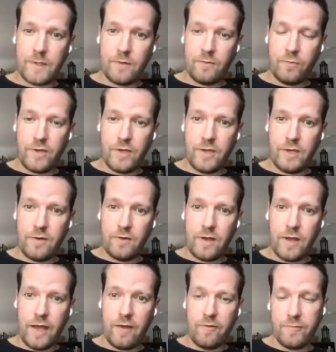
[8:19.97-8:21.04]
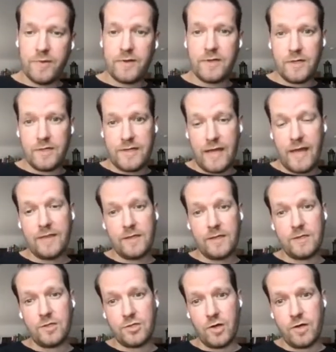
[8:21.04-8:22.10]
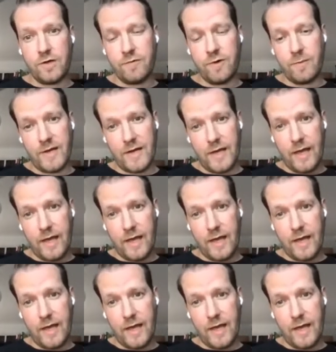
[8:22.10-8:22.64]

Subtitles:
we have been then in a journey from an